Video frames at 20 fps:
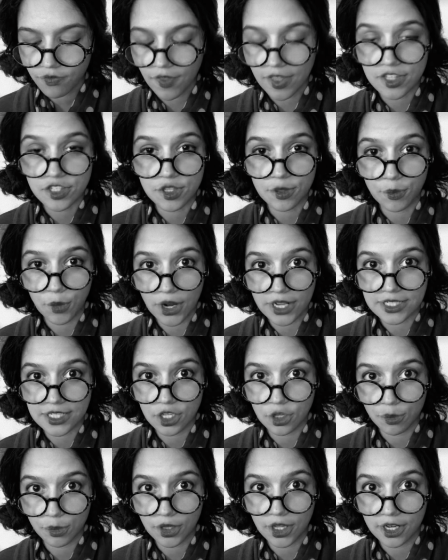that's the price
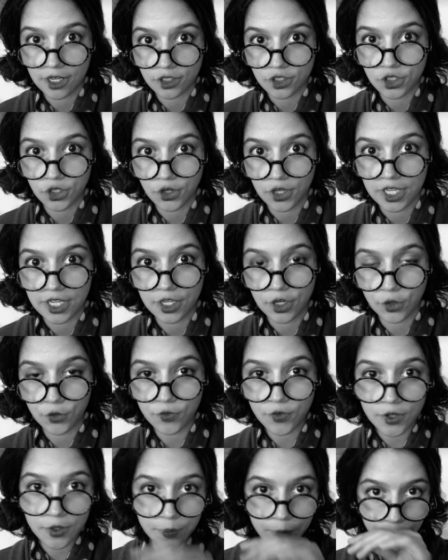that you plan on turning it
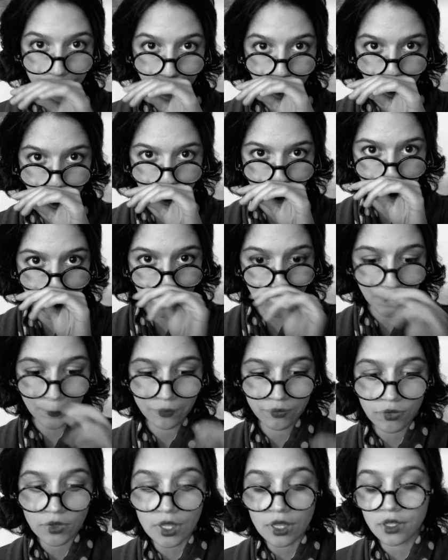over.
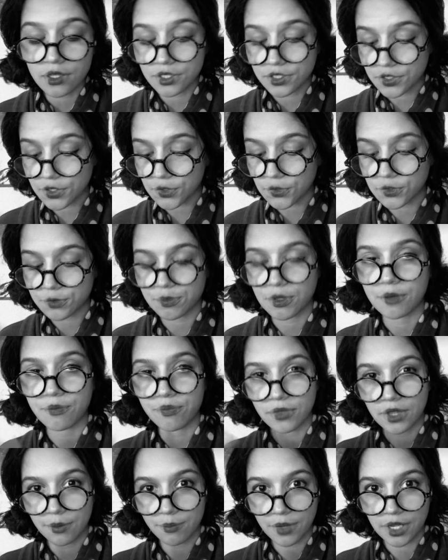Excuse me,
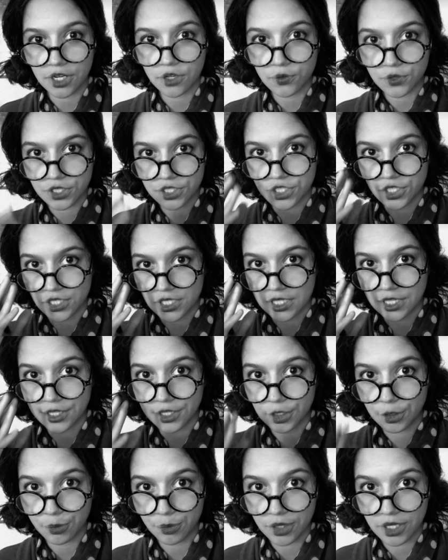my nose is just a
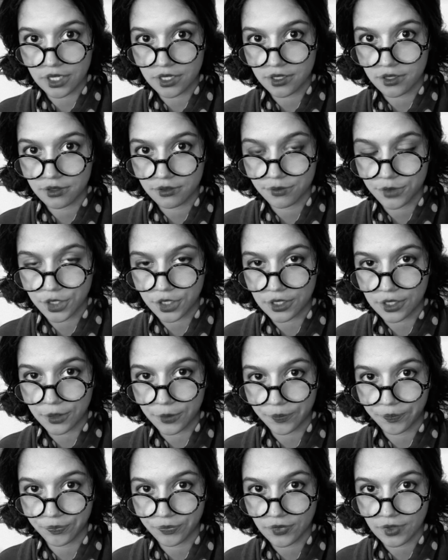little bit, you
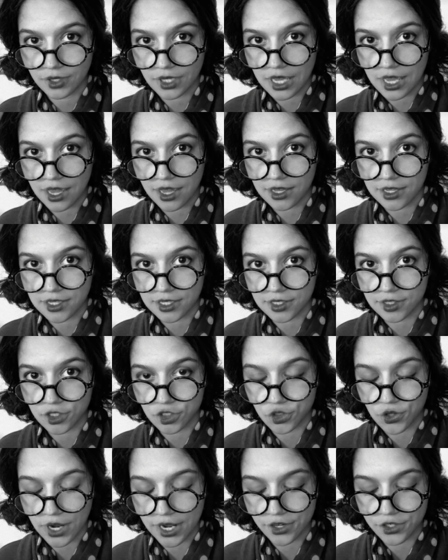know, hanging in
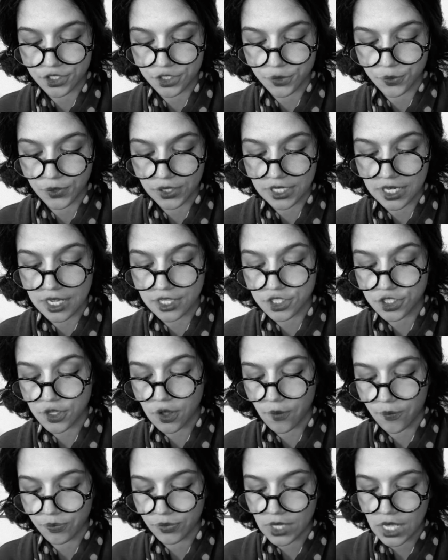the dryers and whatnot.
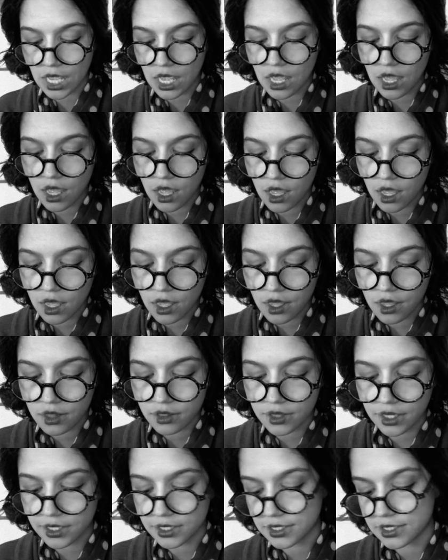So
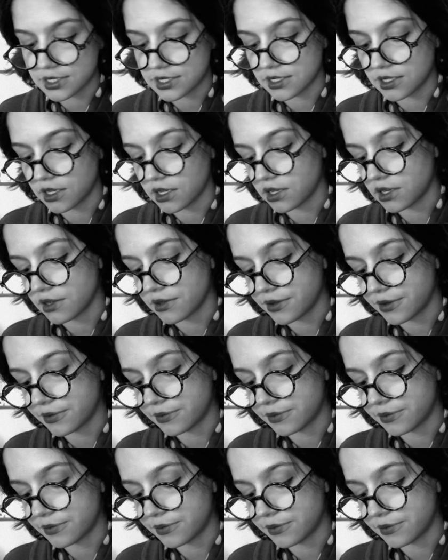let's see.